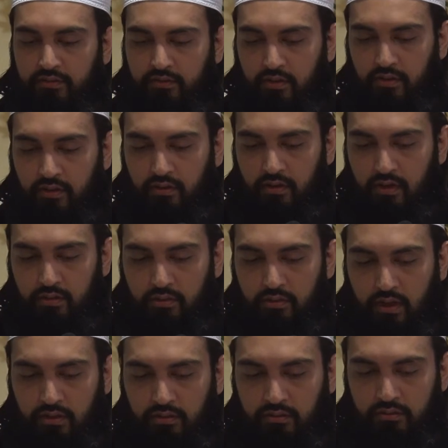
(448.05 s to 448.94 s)

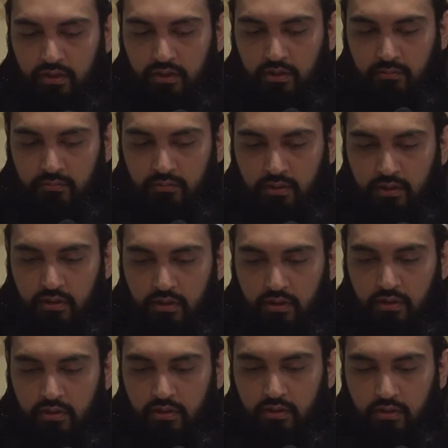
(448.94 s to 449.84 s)
sallallahu
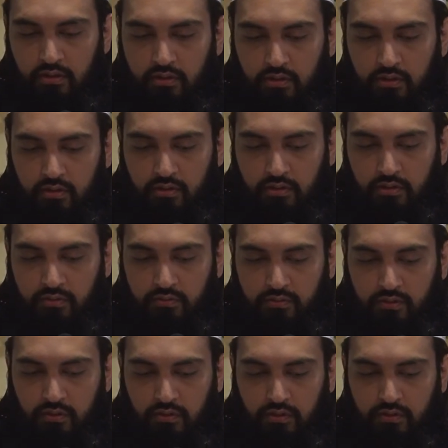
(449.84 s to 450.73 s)

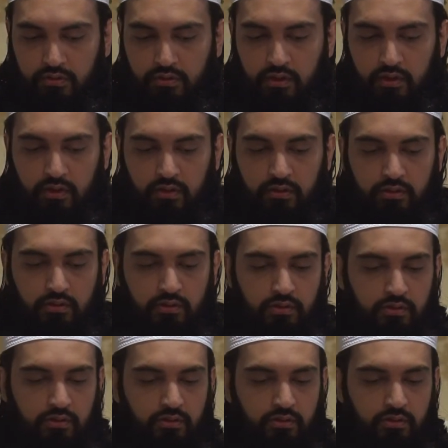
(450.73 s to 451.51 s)
So the